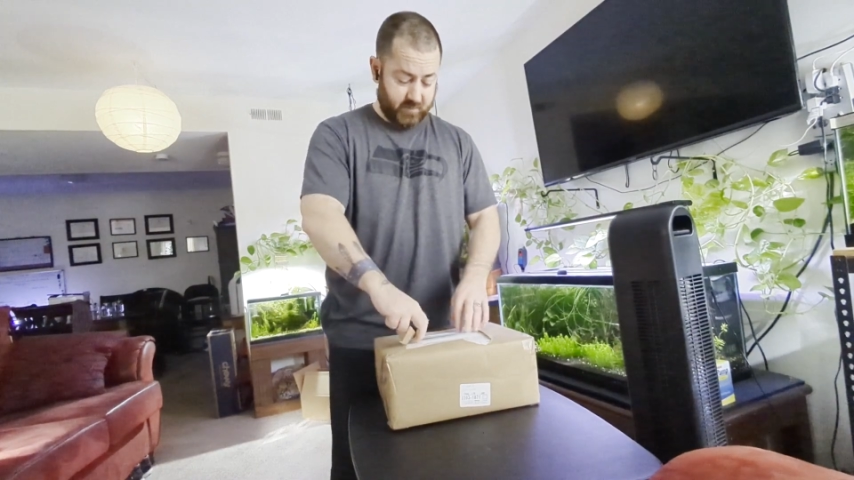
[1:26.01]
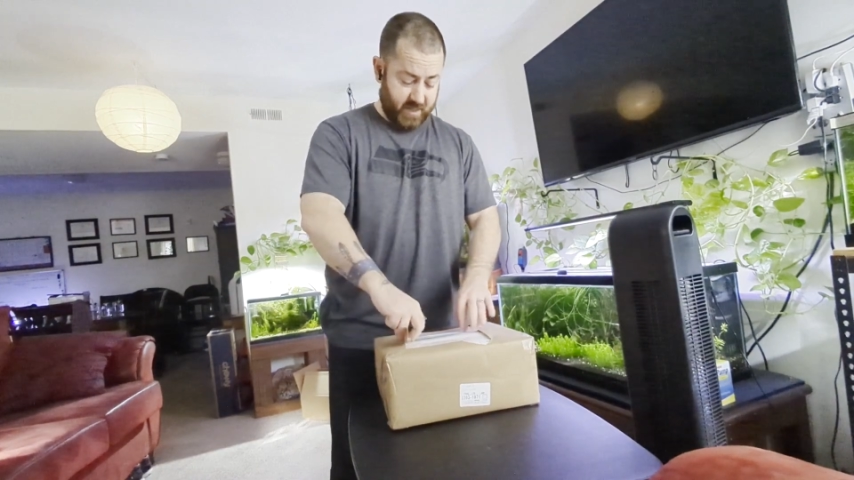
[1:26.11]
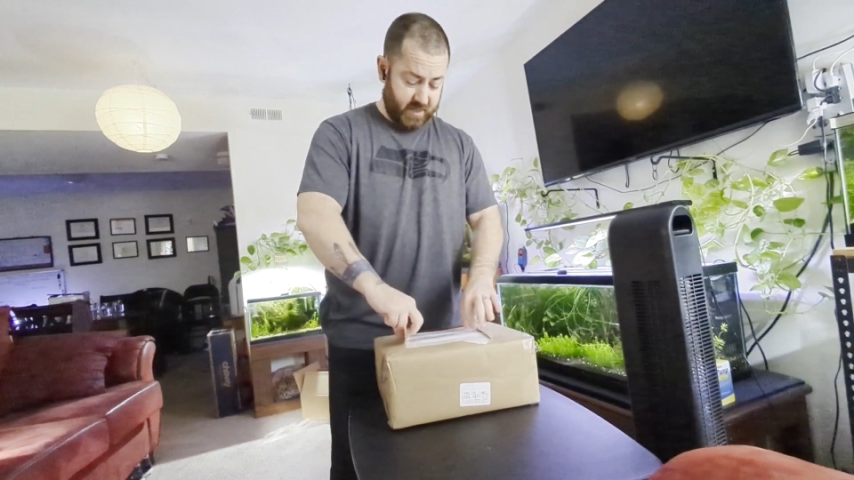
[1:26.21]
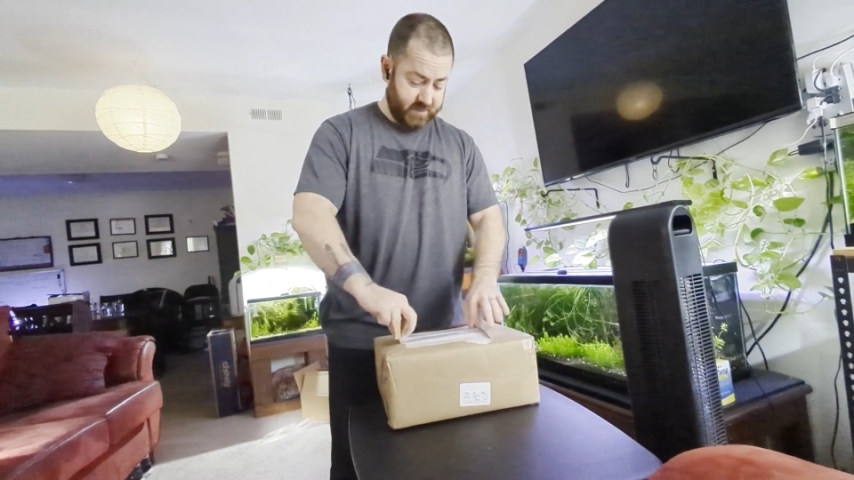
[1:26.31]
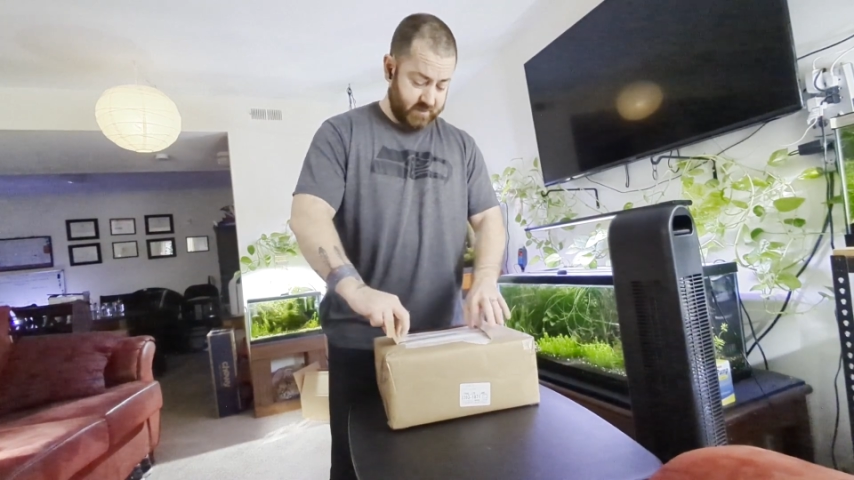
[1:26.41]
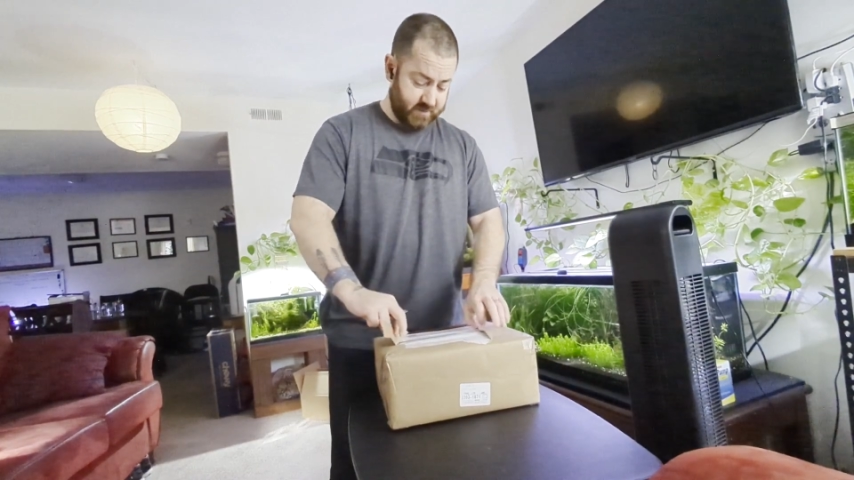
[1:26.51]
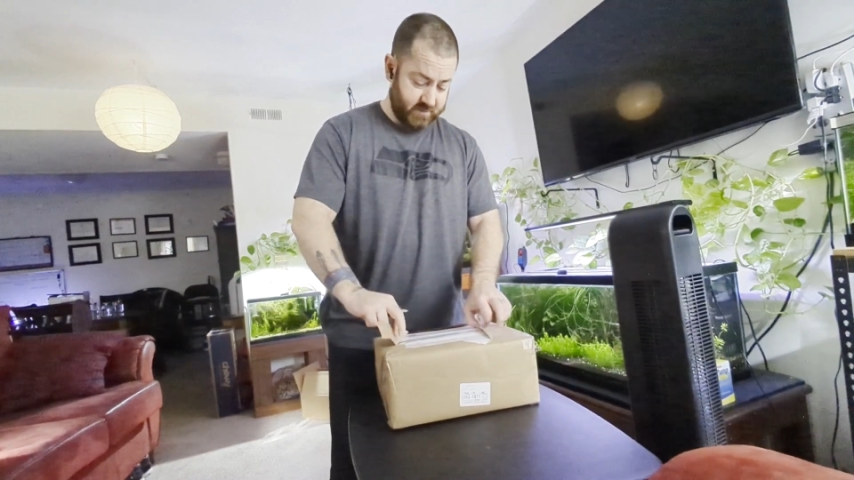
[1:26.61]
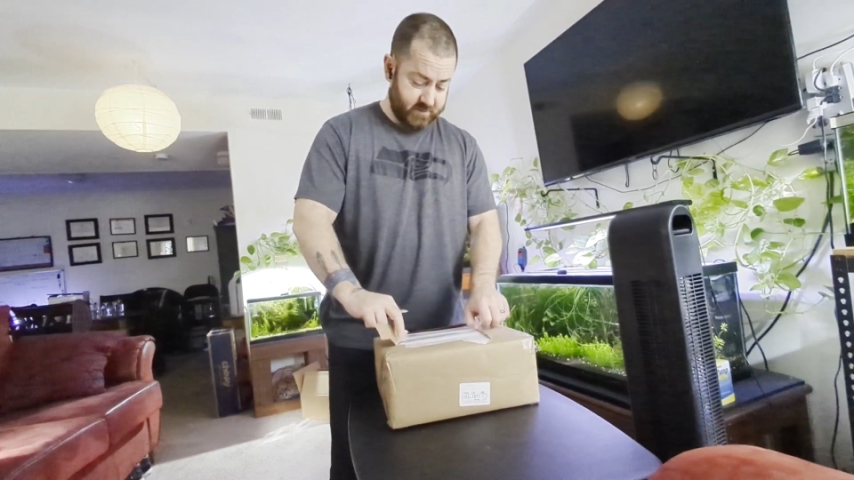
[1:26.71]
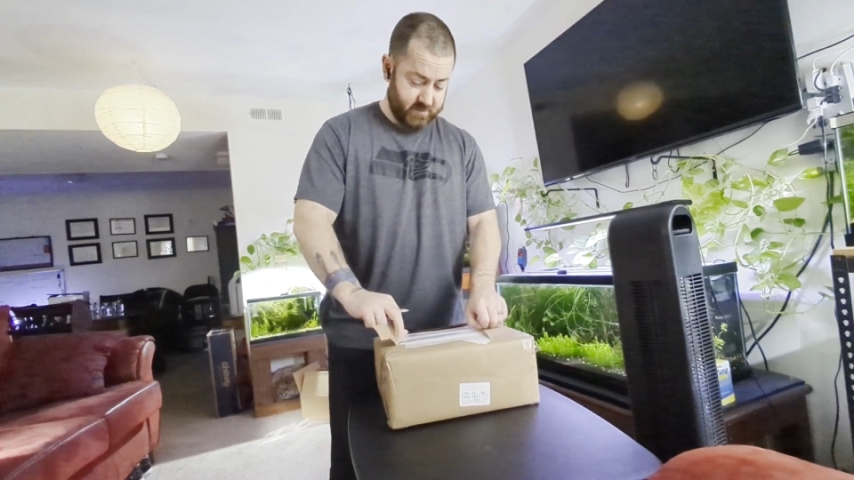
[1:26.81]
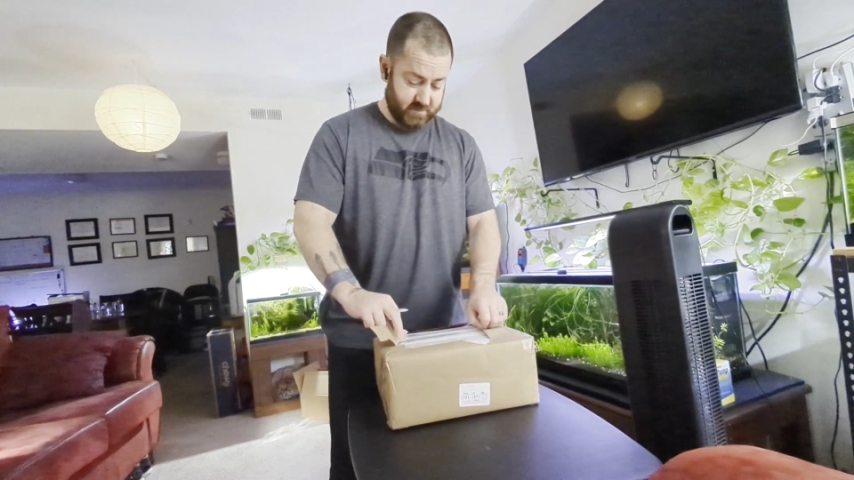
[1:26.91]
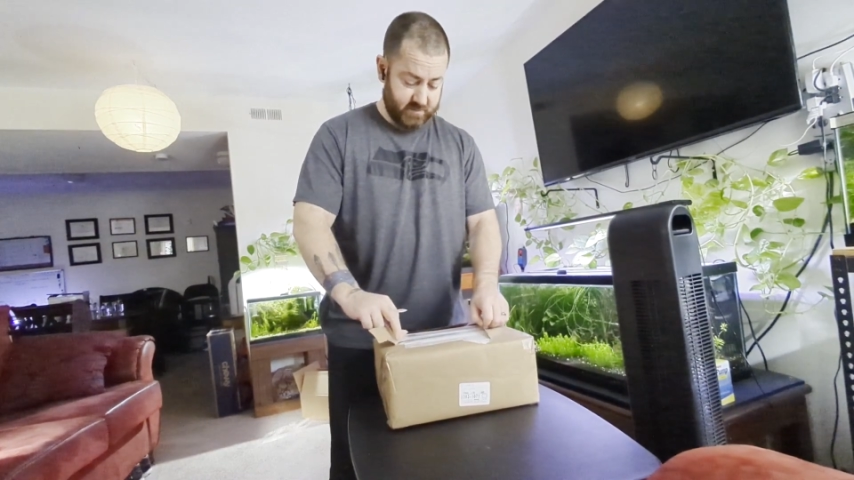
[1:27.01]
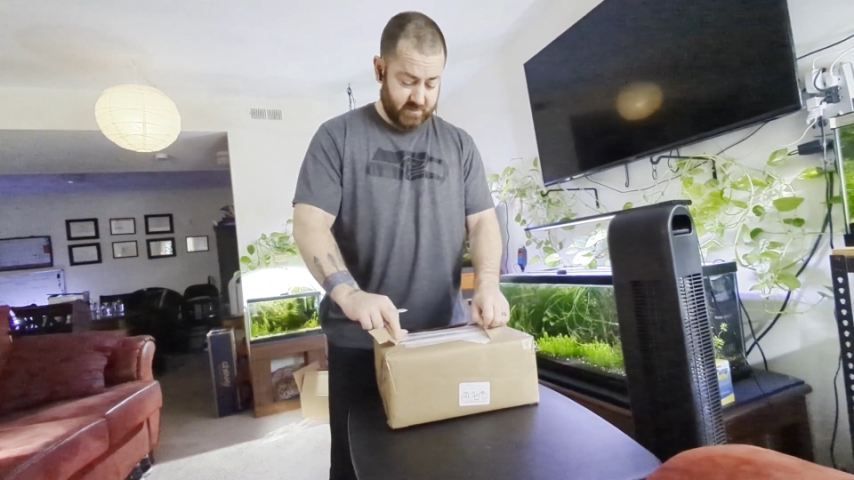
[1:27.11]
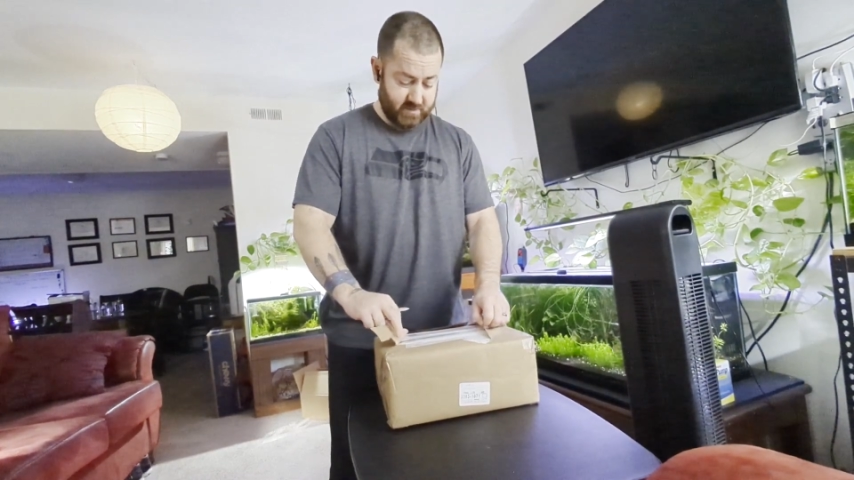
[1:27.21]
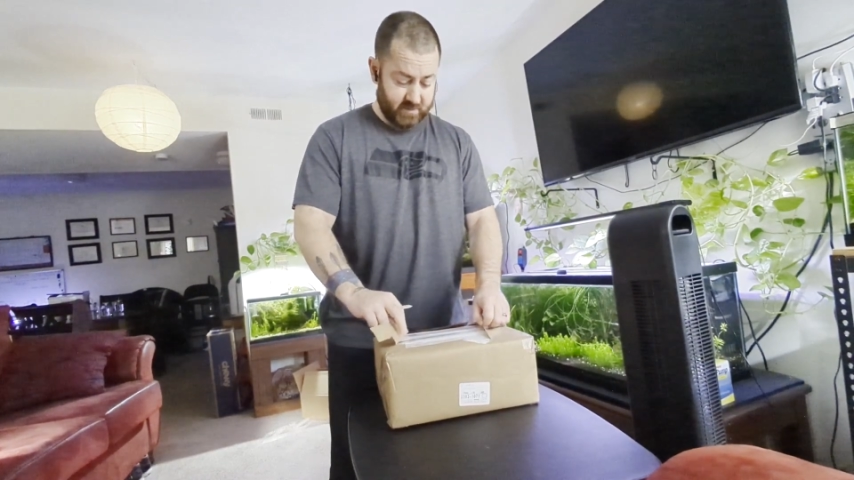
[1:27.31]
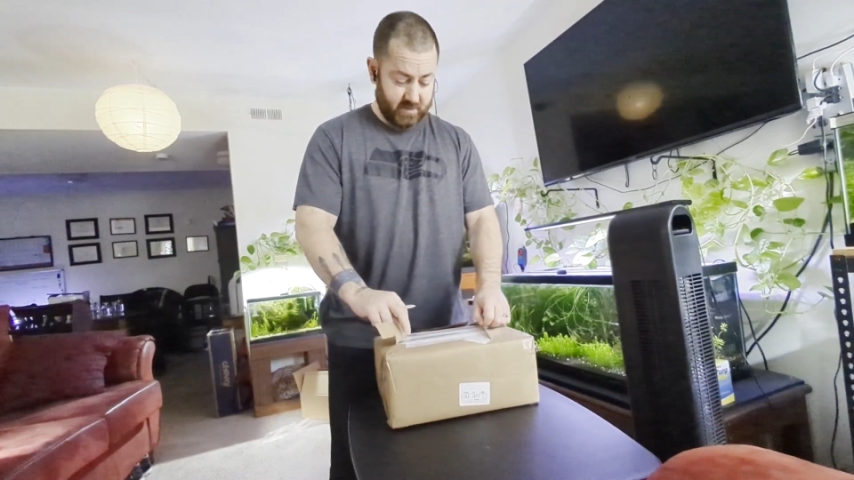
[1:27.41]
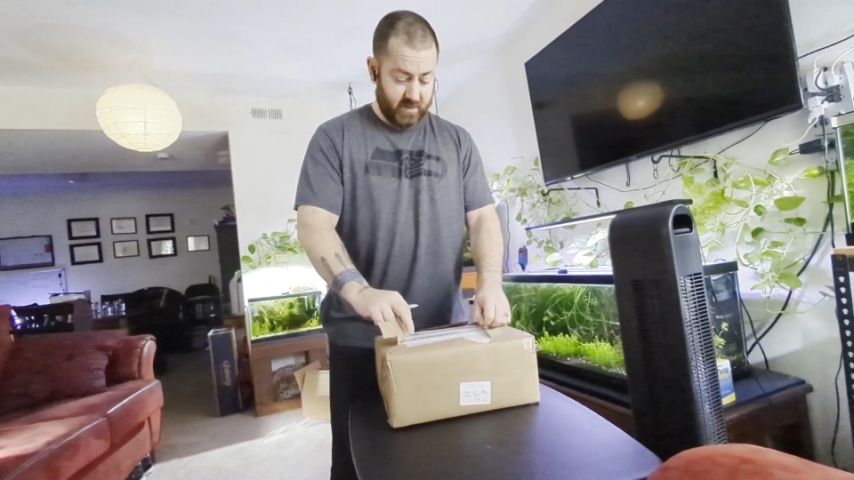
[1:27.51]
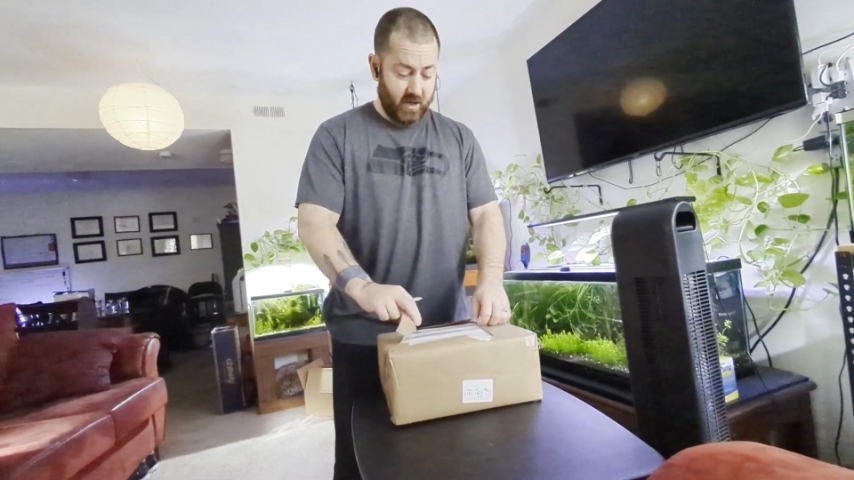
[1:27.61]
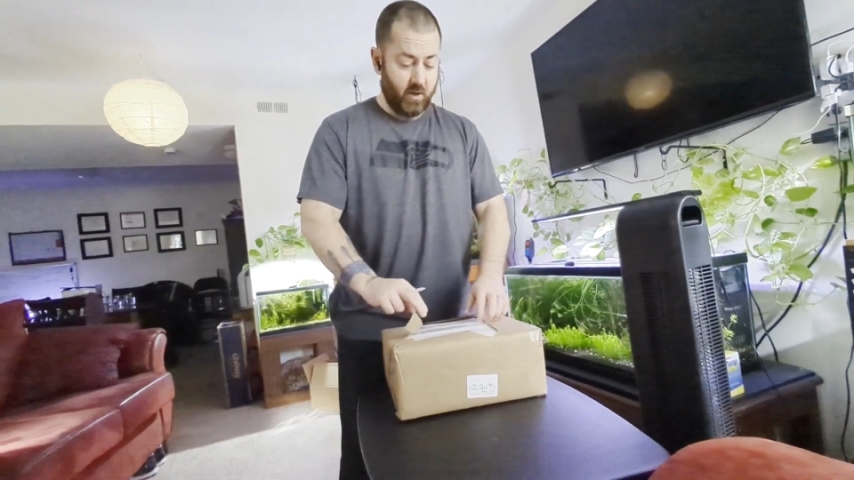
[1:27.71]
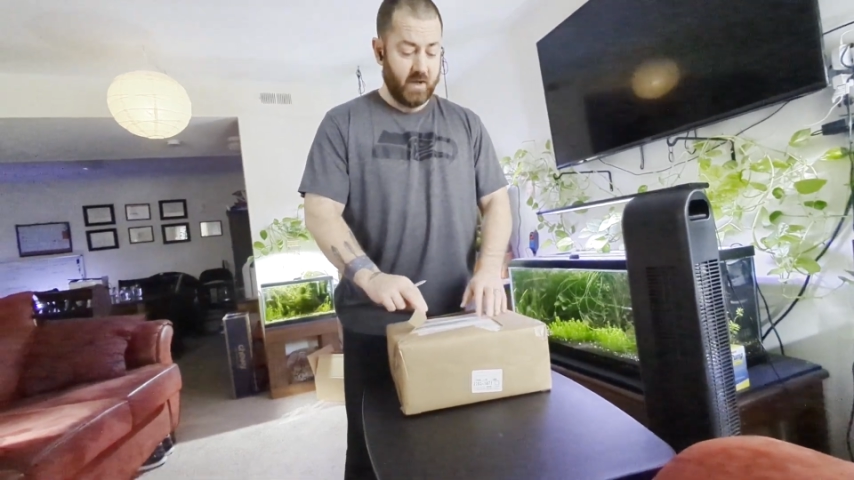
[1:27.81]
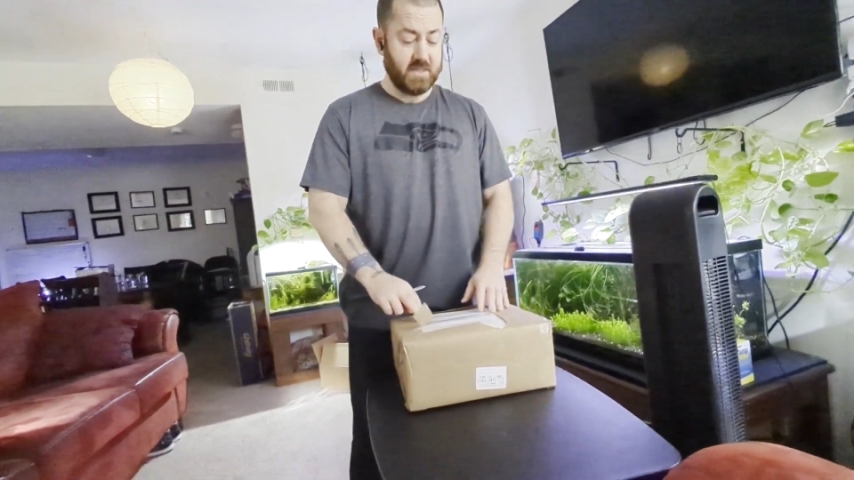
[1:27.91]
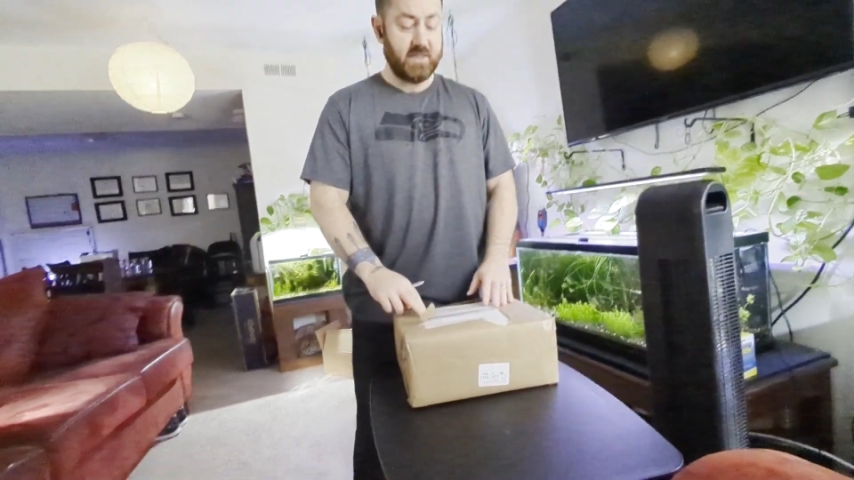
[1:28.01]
box. Oh, I